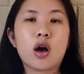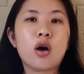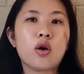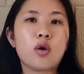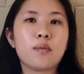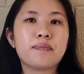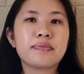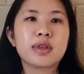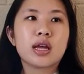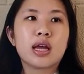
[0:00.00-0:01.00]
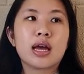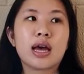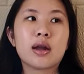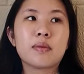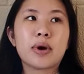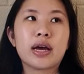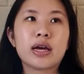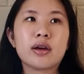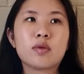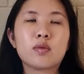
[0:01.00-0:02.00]
Oh, and
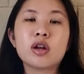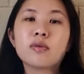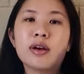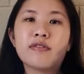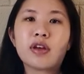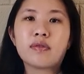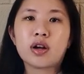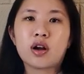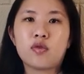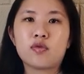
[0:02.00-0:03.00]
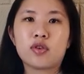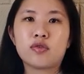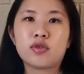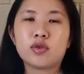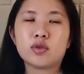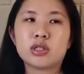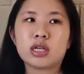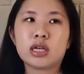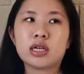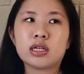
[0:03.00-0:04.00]
my one of my favorite comfort foods
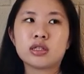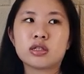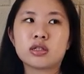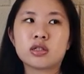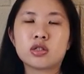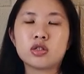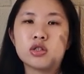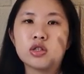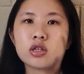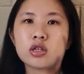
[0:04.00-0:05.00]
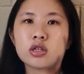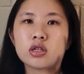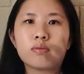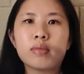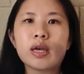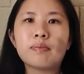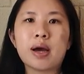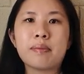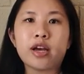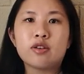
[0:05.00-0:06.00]
is juk made
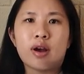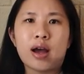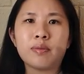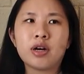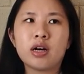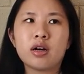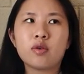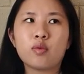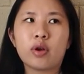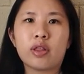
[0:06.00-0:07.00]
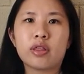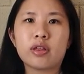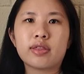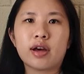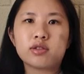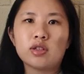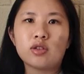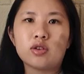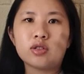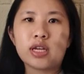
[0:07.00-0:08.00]
by my grandma with thousand
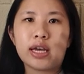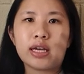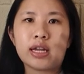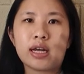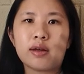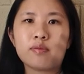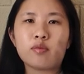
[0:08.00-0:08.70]
year old egg in it.